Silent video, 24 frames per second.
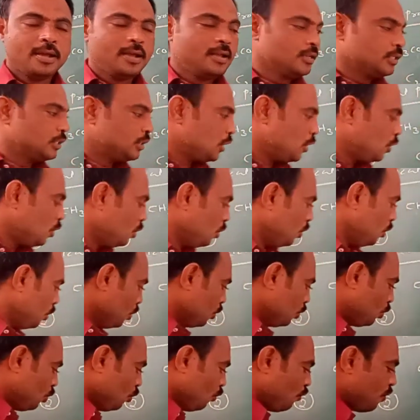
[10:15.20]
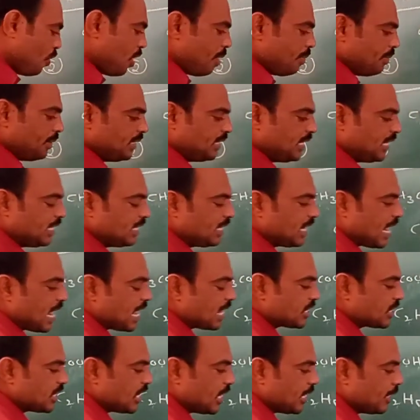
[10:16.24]
So to form in this
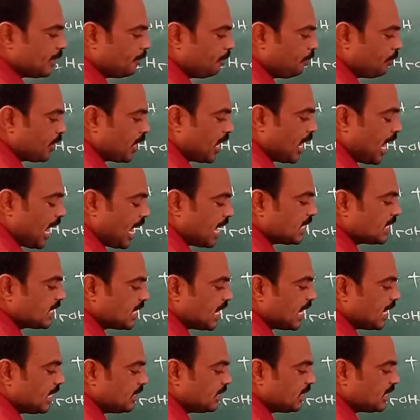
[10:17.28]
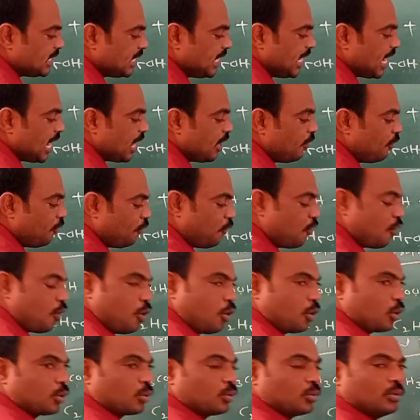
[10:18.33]
reaction
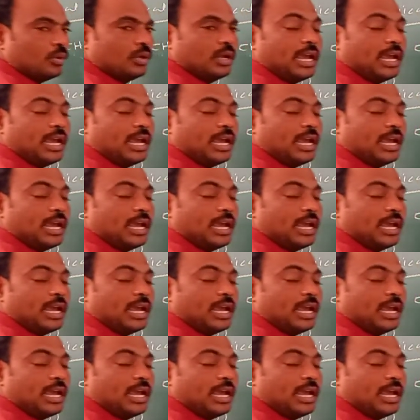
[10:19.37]
SnCl4.